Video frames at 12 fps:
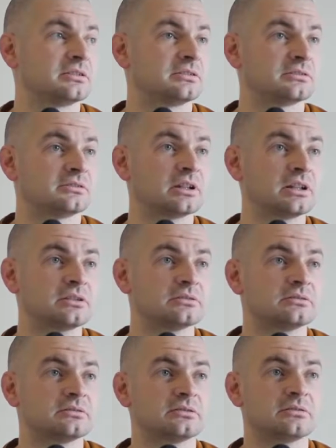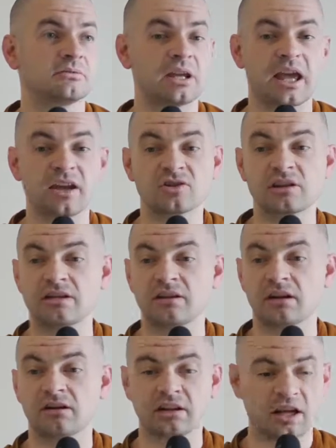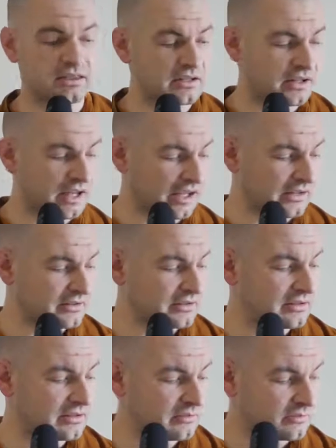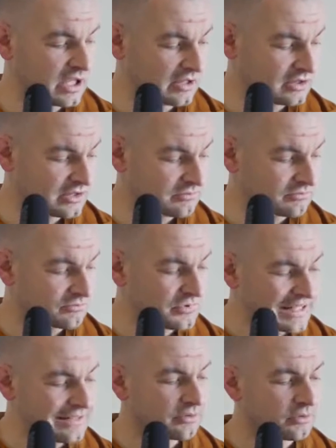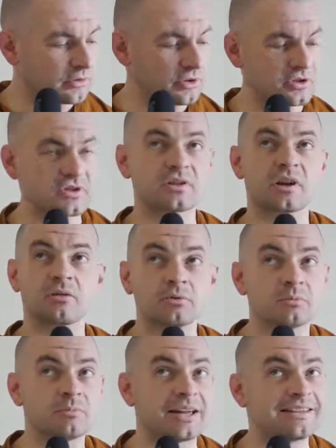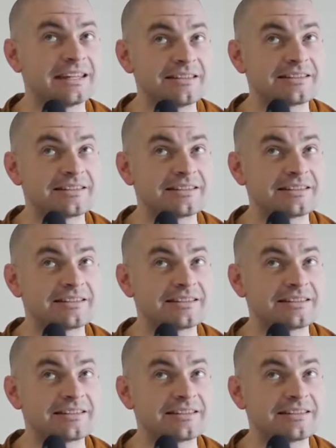right? We actually interrogate the text. We actually read through it, not just go, well, my teacher